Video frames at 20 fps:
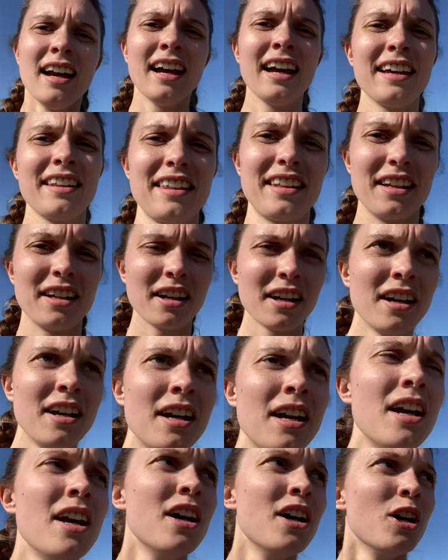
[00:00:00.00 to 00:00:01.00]
I think
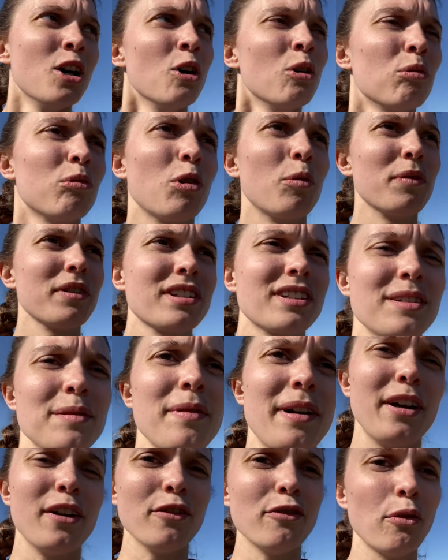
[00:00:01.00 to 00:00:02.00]
we're almost
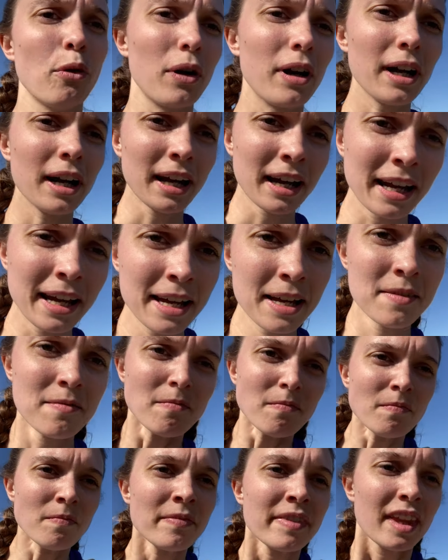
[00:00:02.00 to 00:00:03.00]
mile four
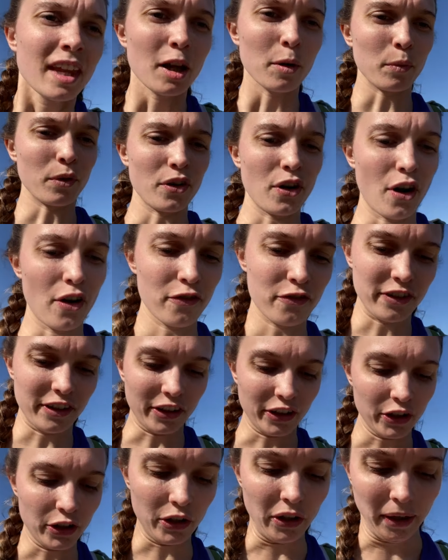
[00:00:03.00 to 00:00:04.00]
and we're not
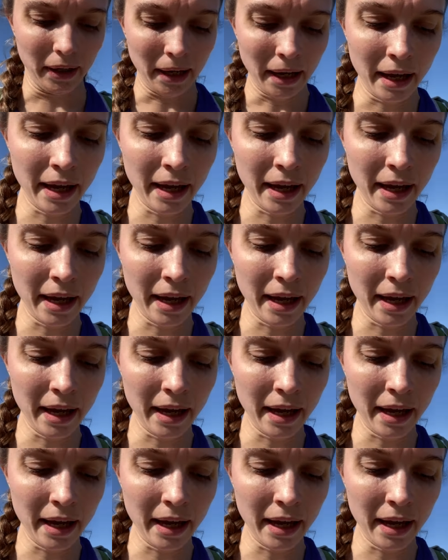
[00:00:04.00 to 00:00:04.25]
feeling good